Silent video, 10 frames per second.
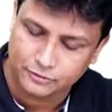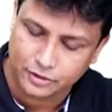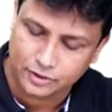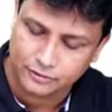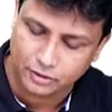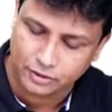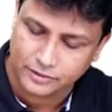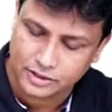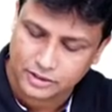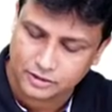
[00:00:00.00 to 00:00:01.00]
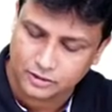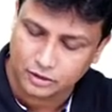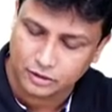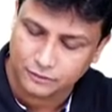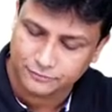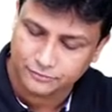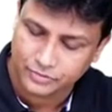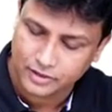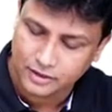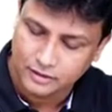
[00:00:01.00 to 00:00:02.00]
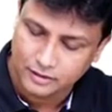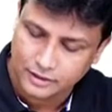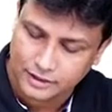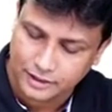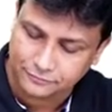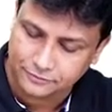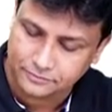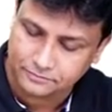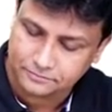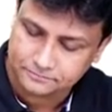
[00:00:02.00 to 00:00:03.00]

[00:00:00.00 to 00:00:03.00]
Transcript: for the formation of diaphragm.